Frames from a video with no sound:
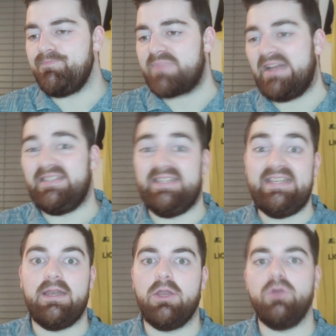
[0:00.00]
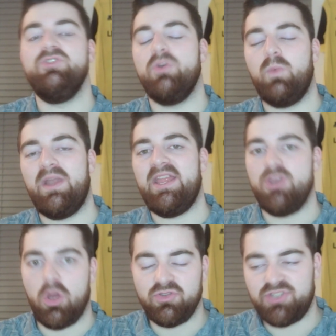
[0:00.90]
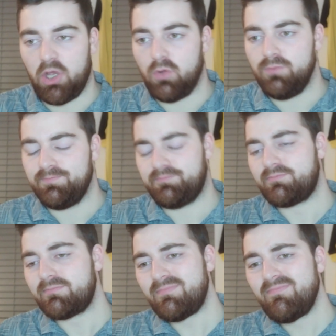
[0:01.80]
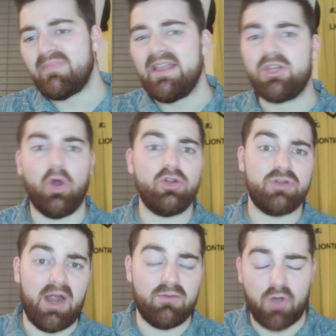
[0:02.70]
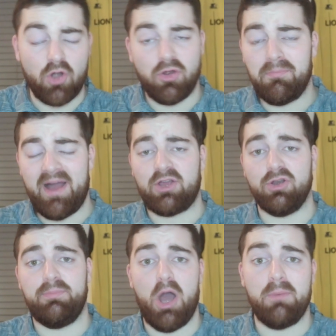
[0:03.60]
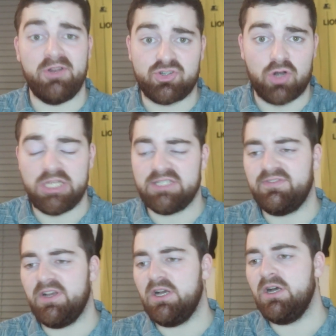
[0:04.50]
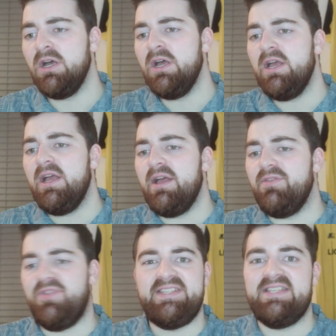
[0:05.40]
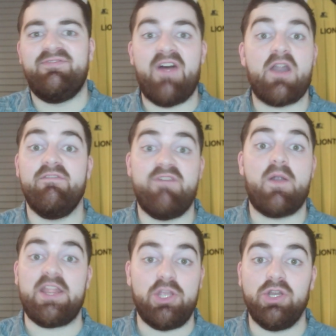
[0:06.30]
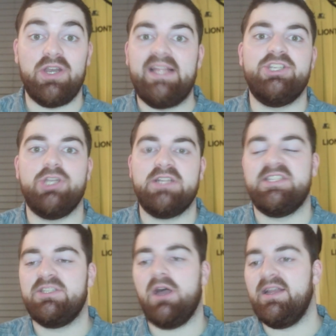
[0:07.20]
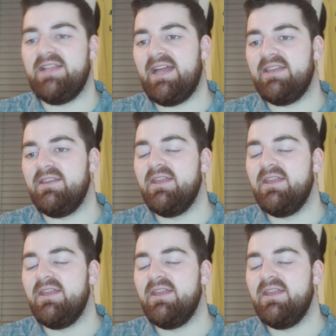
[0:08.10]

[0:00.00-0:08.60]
didn't lose Willie Gnonto, got Rodon back on a permanent transfer. This is a very, very good Leeds United side, and